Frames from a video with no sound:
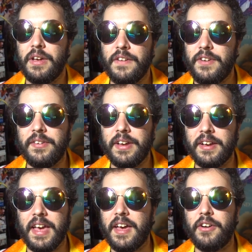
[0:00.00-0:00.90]
very,
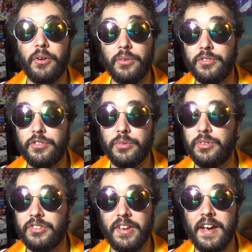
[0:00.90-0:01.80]
again, old school
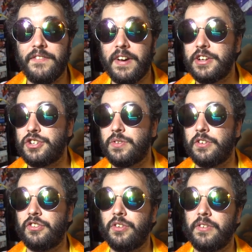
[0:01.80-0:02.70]
sci-fi
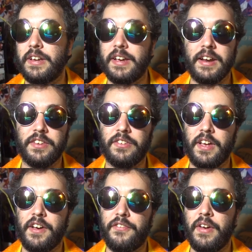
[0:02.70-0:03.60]
short story kind of
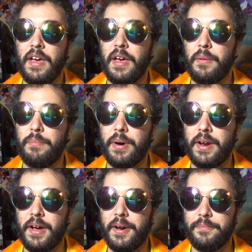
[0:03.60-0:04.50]
stuff. But
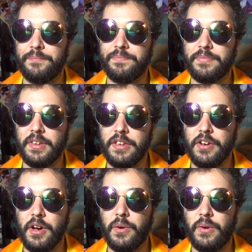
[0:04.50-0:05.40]

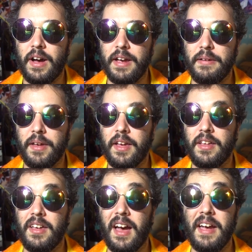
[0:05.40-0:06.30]

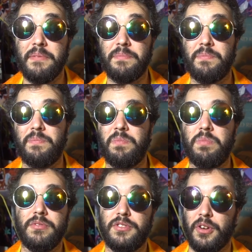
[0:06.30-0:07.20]
I
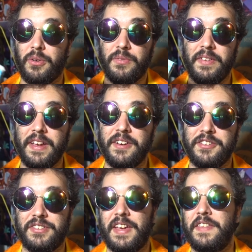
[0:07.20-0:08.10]
don't really
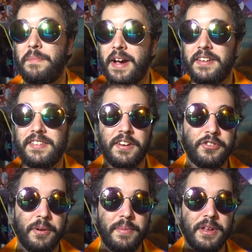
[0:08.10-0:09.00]
understand the mindset of
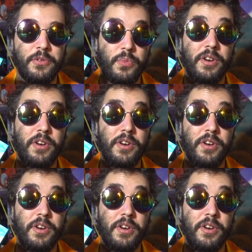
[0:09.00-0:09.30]
somebody who would